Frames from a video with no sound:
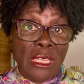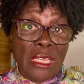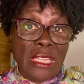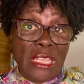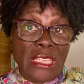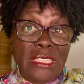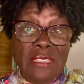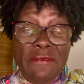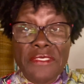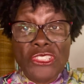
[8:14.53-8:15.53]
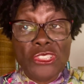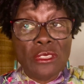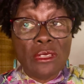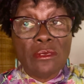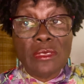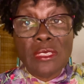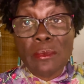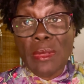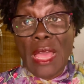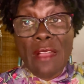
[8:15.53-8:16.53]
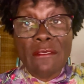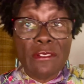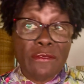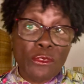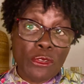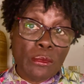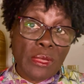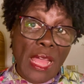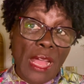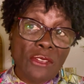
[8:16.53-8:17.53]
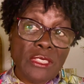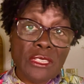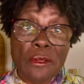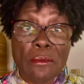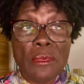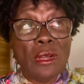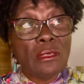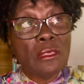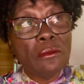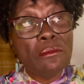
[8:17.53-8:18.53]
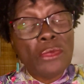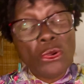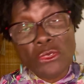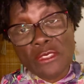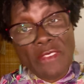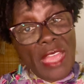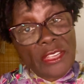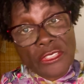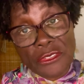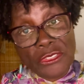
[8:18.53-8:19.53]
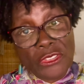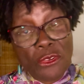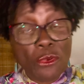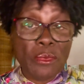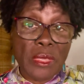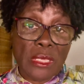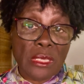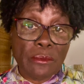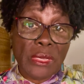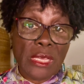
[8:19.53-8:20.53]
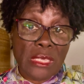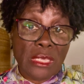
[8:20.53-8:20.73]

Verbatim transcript: an insufficient supply of affordable housing among the most factors, though, but